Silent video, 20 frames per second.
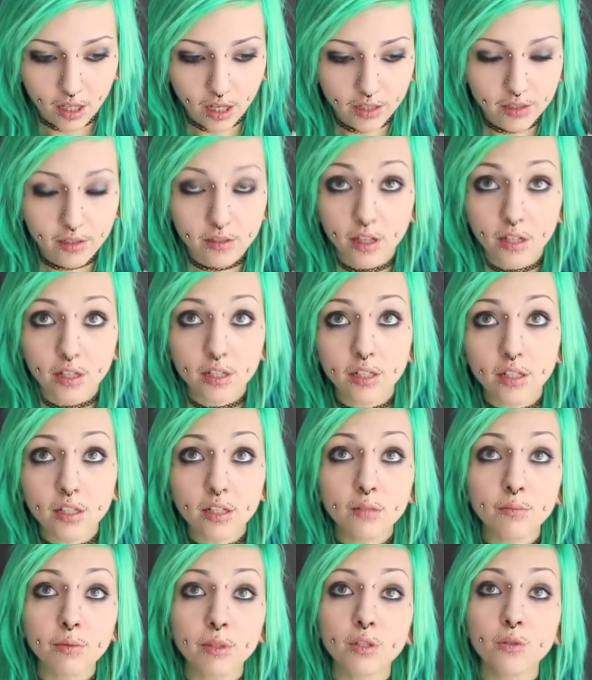I studied a
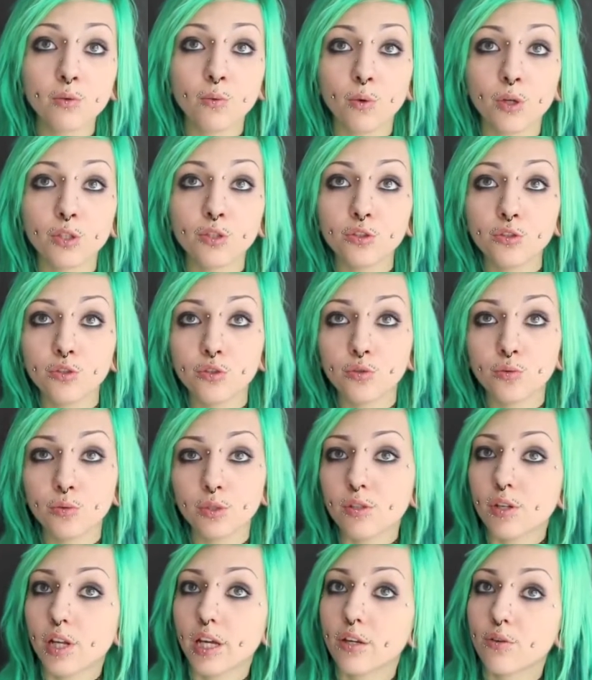little bit what to do
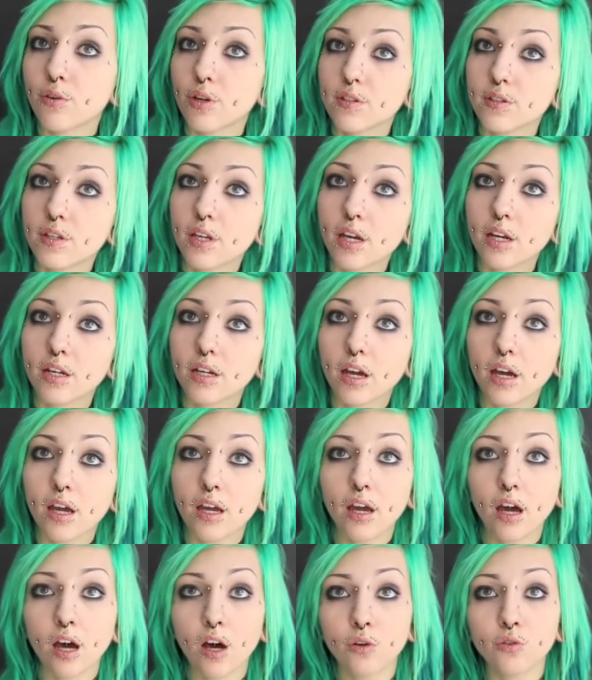with like crazy hair
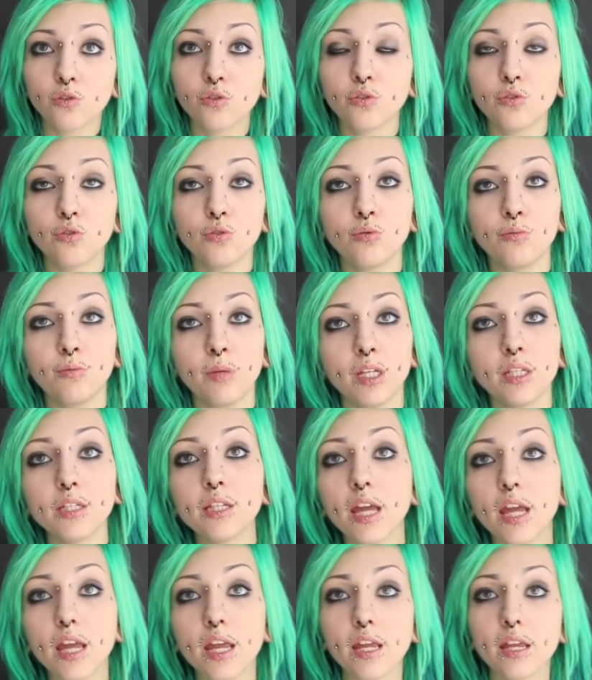dye, how to
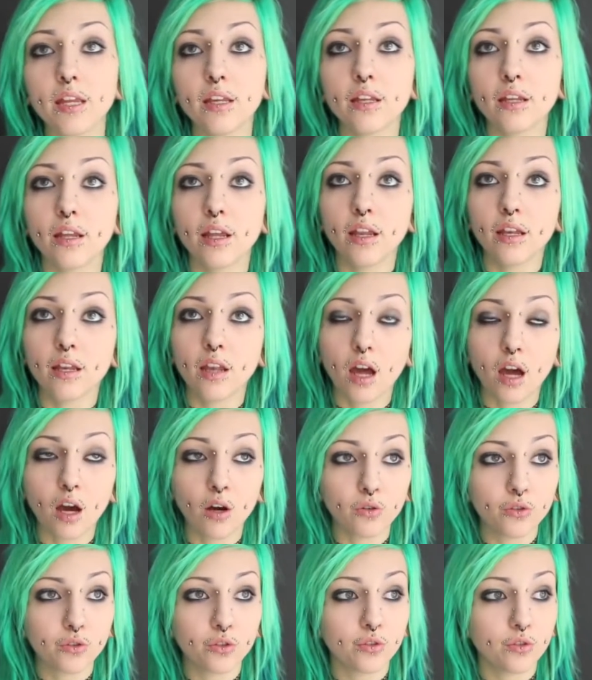maintain and
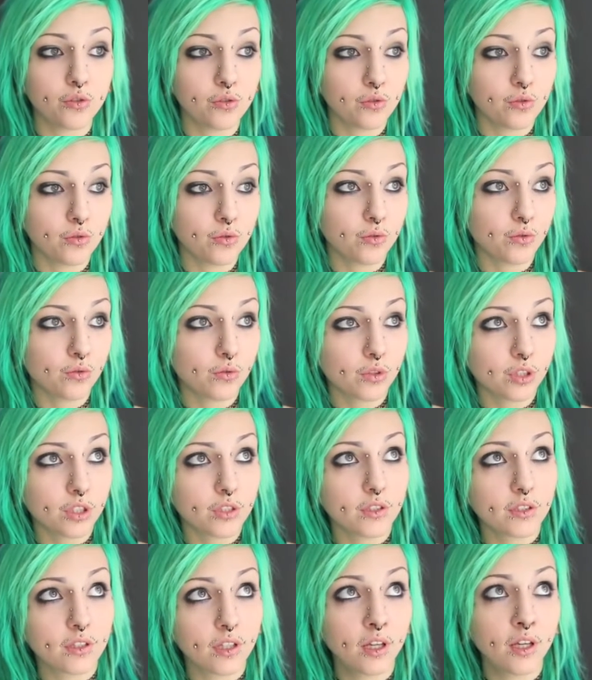how to
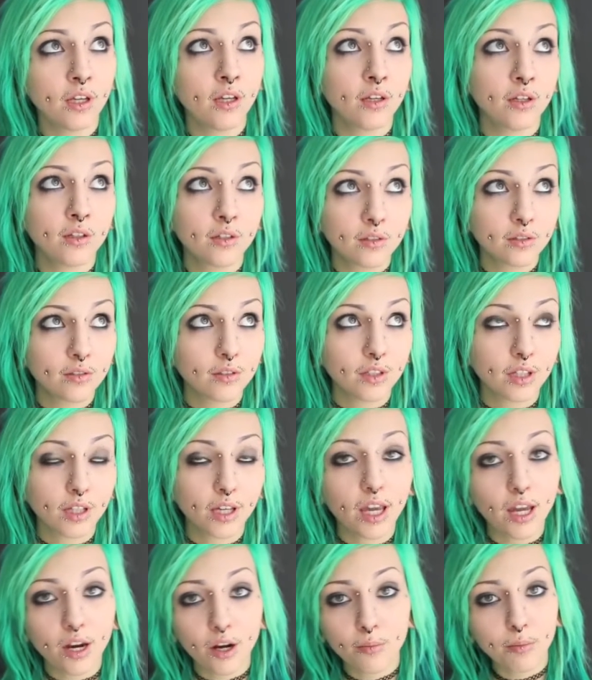just
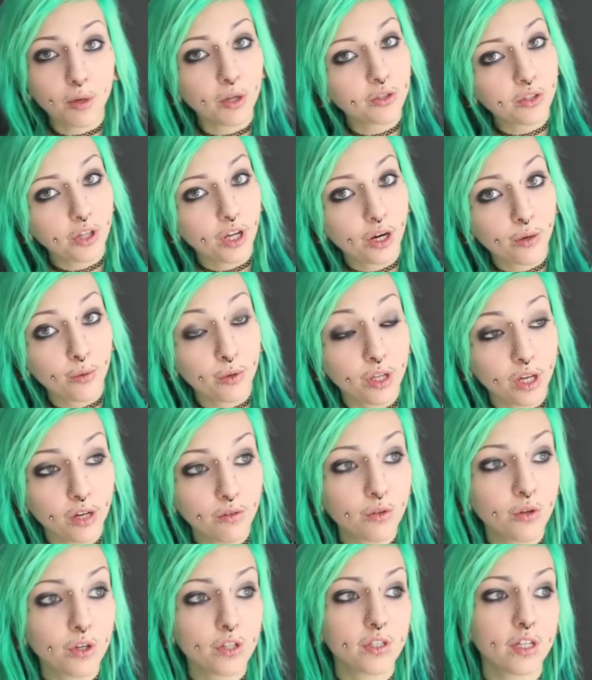care about your hair when you
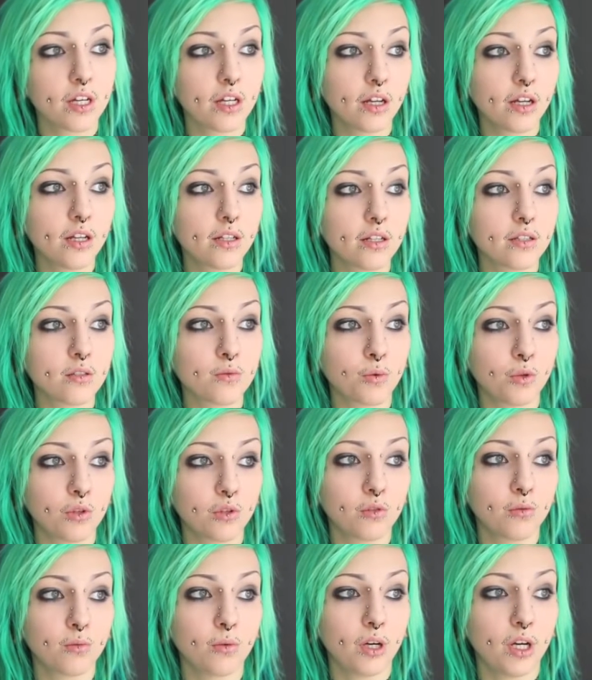have a crazy hair dye. That
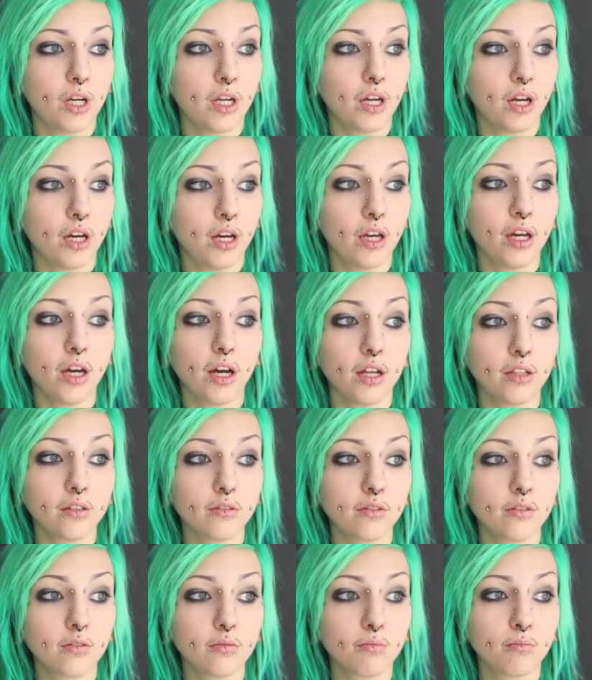was why I
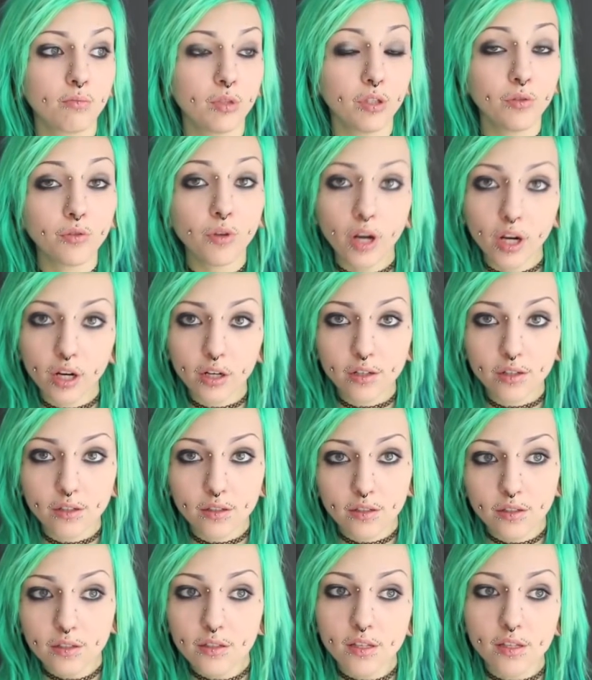had blue hair
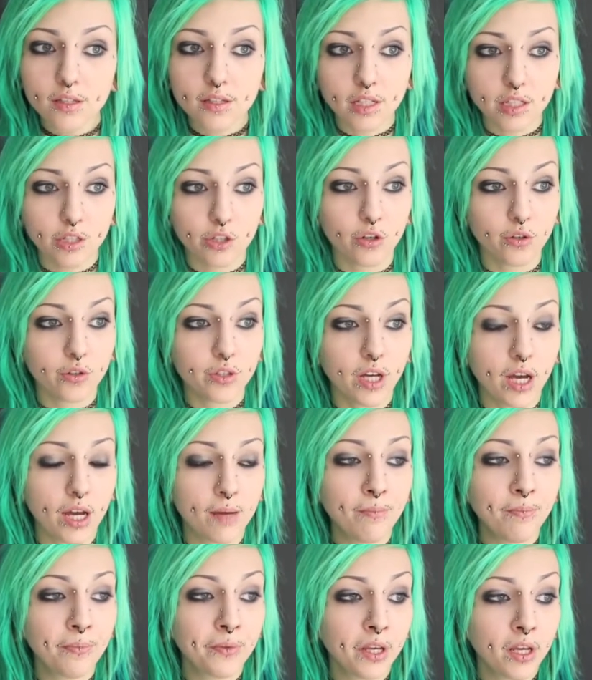such a long
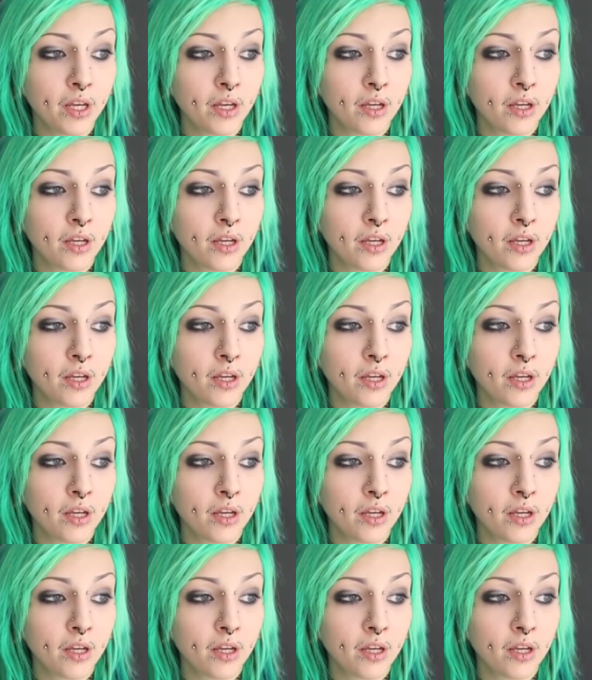time.